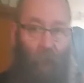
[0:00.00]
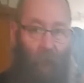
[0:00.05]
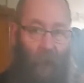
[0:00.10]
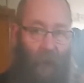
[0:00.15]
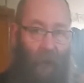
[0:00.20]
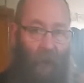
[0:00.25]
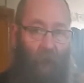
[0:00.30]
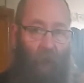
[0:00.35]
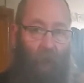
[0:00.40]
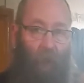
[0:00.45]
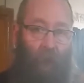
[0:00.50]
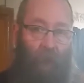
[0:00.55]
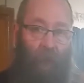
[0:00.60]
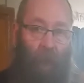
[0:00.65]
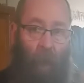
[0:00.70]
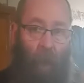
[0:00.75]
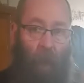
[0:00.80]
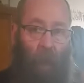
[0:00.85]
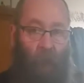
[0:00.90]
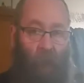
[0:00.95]
we made
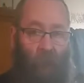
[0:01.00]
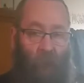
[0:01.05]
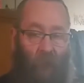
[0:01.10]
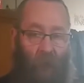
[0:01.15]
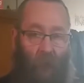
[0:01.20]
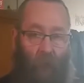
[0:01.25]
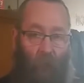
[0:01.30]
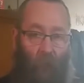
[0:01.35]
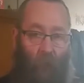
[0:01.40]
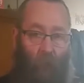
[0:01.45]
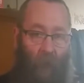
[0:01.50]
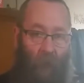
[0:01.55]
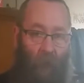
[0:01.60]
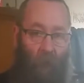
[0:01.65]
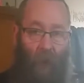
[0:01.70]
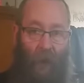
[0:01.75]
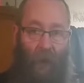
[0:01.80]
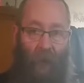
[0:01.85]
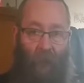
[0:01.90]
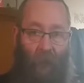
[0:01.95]
for my
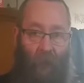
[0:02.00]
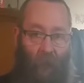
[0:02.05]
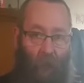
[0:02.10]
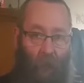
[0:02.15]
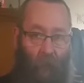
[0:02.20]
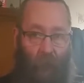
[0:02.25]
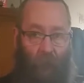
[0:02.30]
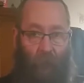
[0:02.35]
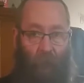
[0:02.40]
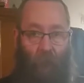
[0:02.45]
granddaughter's